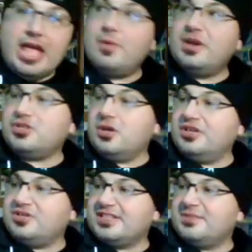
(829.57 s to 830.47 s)
Anyway,
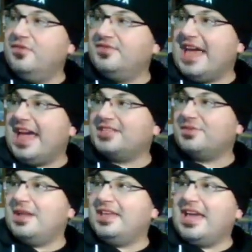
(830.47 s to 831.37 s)
Charlie tries to move the
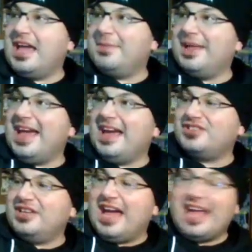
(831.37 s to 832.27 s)
heads around again, but actually,